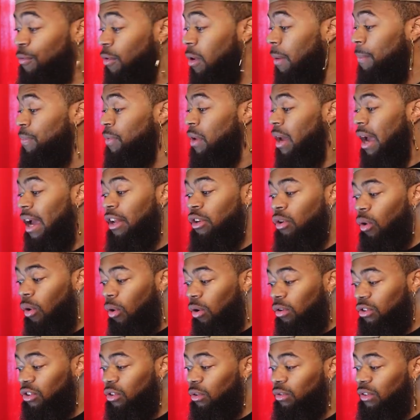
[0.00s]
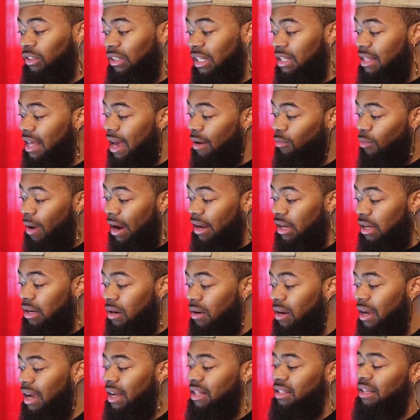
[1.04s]
from. And you'll also see that right
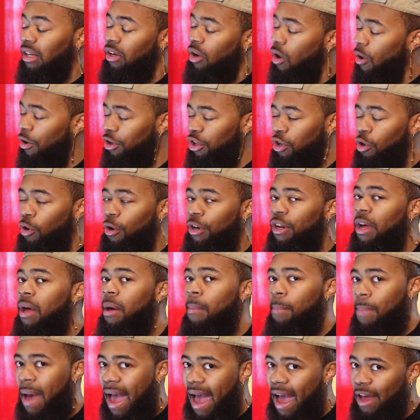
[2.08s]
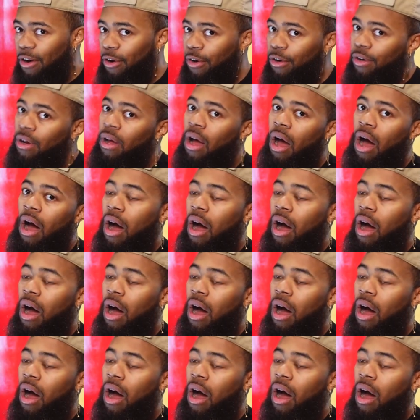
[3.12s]
here, it's a cardioid pattern,